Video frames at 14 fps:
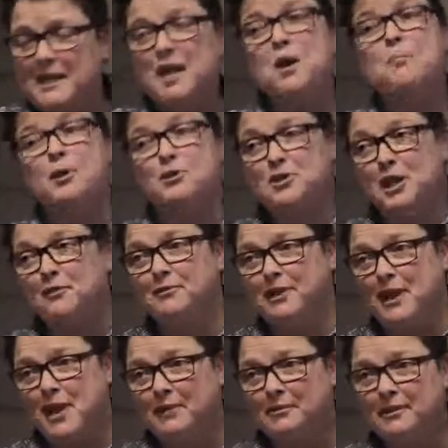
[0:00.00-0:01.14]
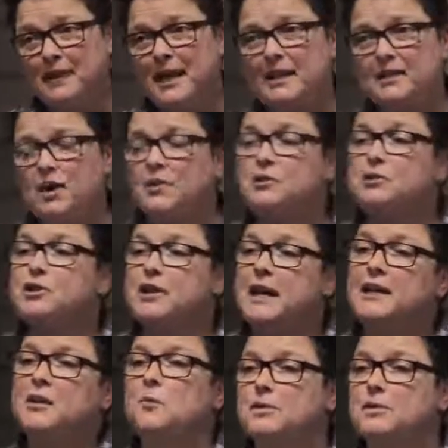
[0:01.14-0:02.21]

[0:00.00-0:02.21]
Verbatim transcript: and help ourselves out, and understanding